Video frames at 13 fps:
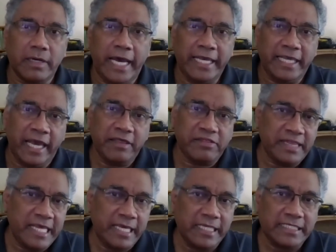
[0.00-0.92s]
I
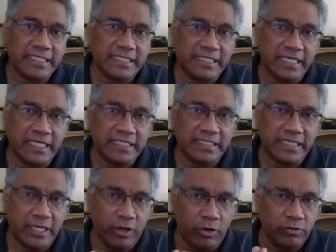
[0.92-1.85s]
think is
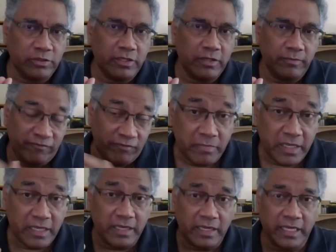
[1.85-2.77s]
the only, for
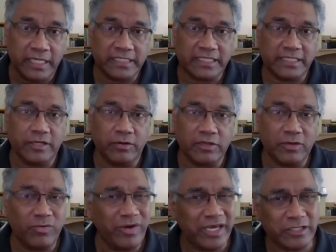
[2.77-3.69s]
me, it's the only
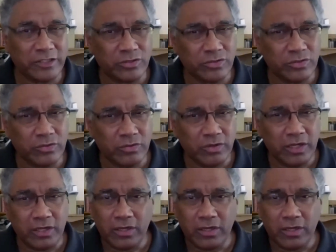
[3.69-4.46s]
way to